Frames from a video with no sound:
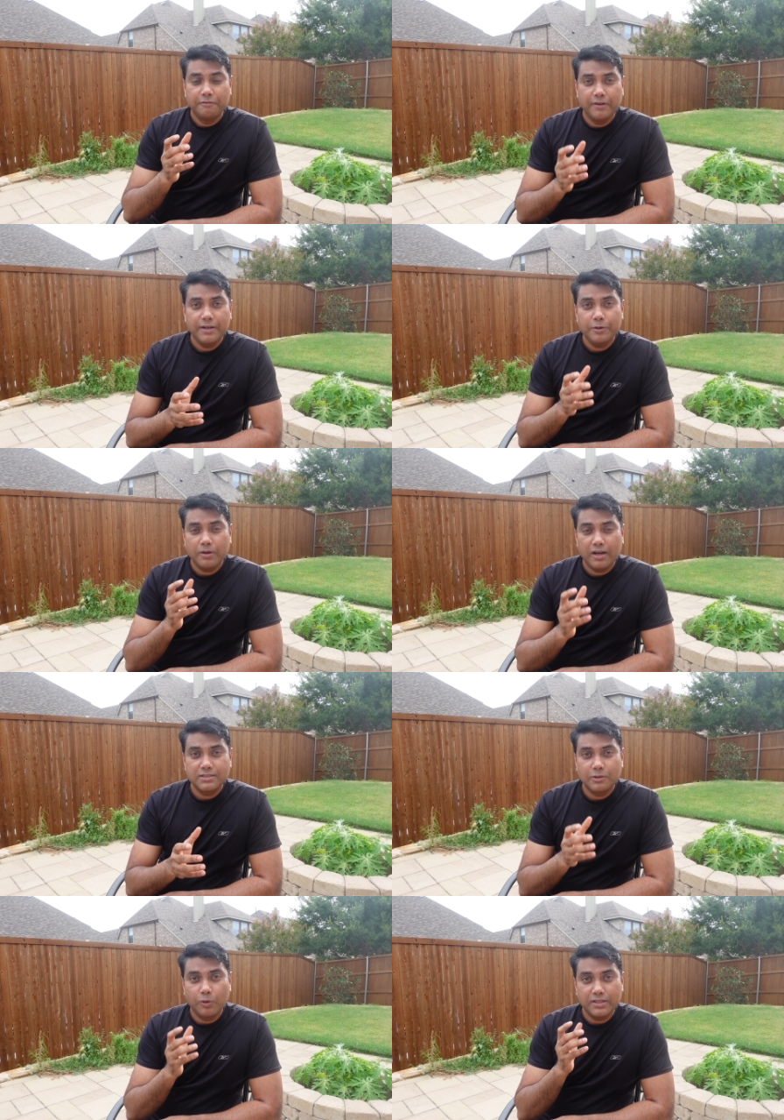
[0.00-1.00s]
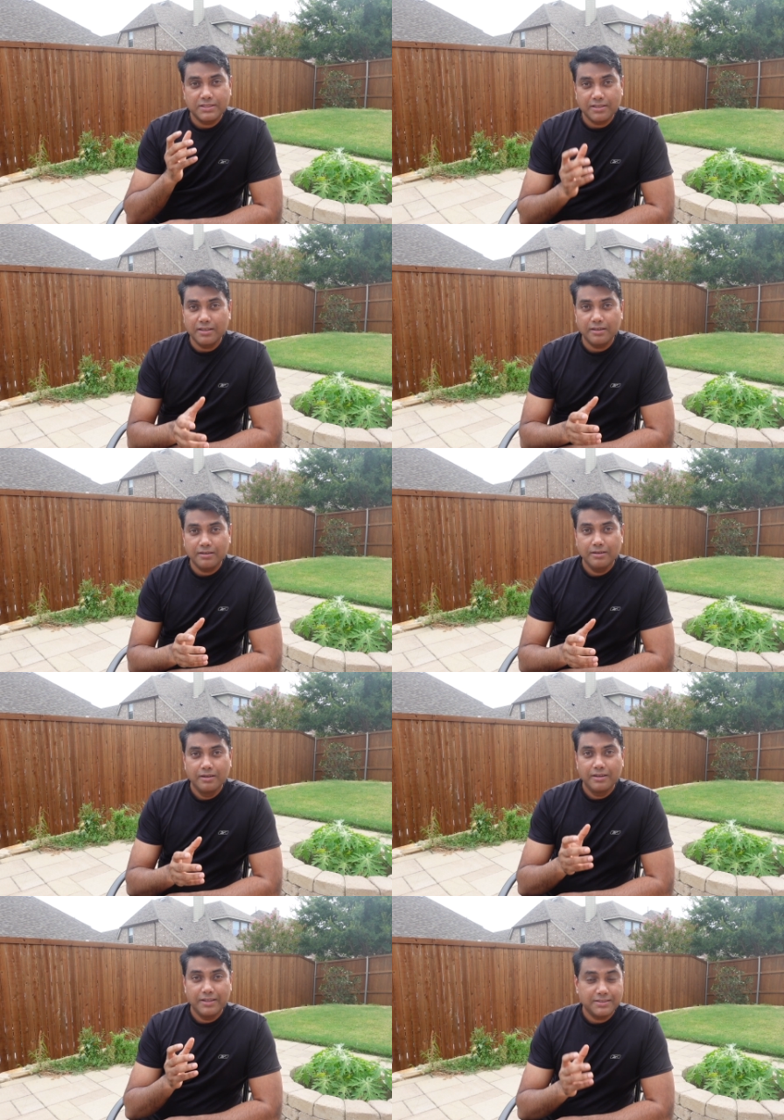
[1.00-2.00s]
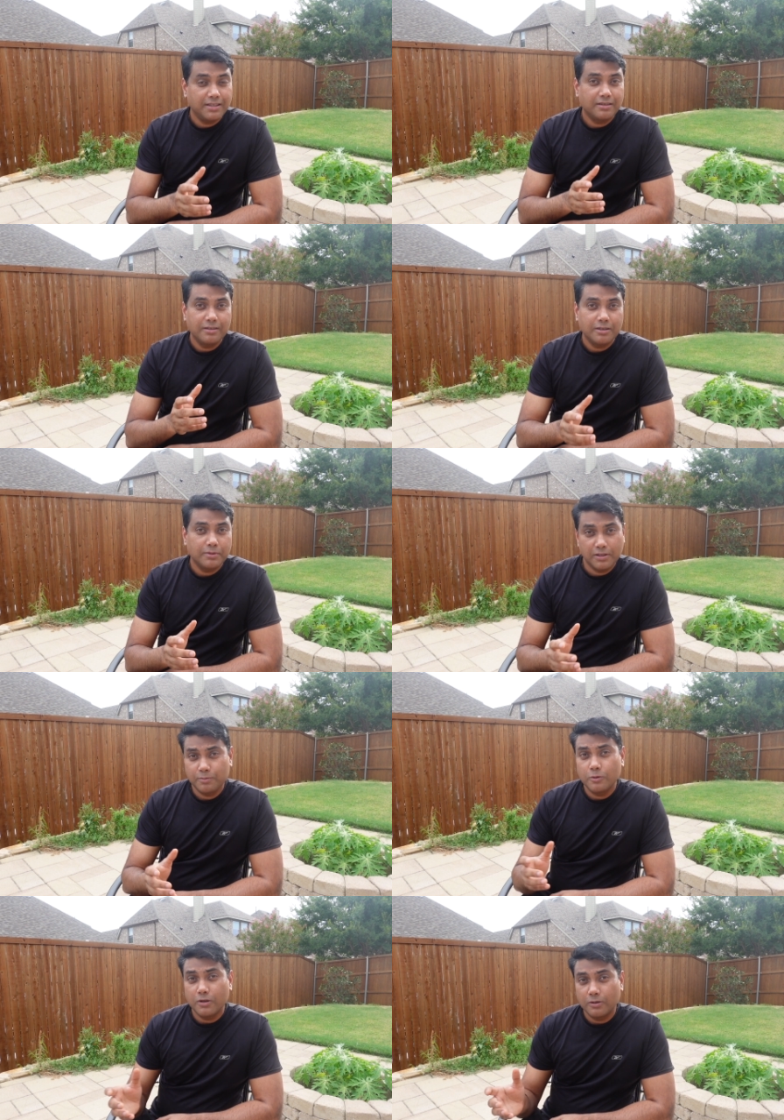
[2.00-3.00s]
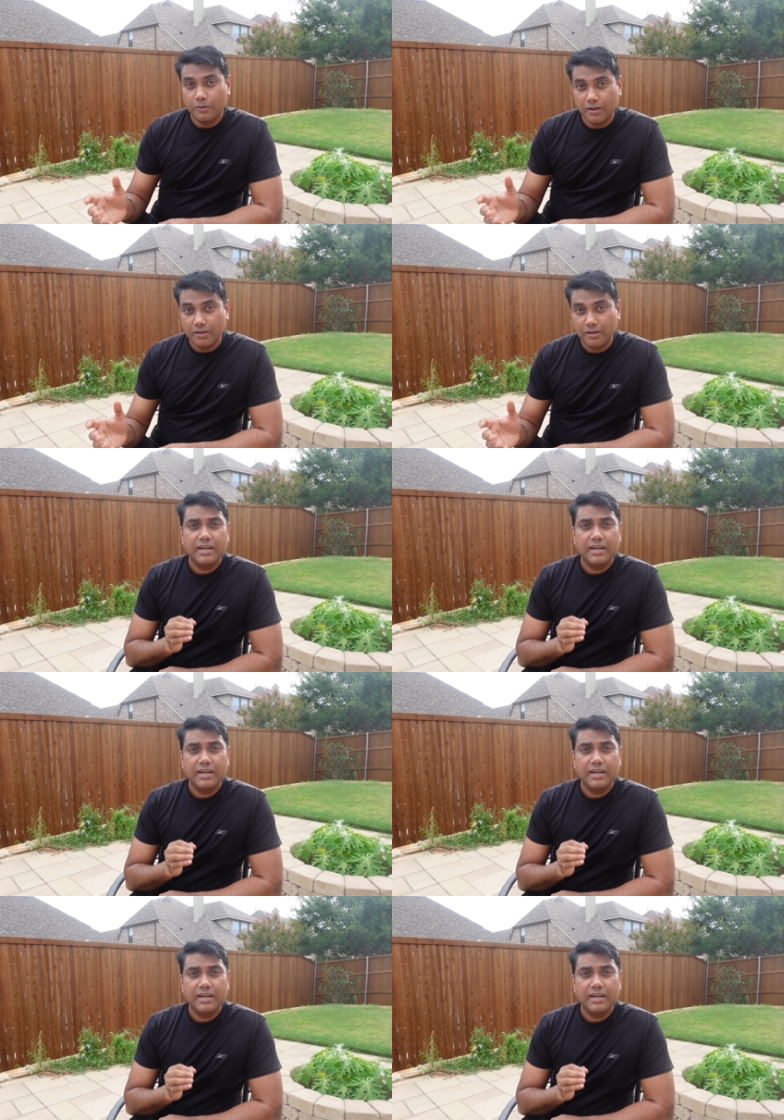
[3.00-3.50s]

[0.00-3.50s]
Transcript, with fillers: when you ask what is thanda they said thanda matlab coca-cola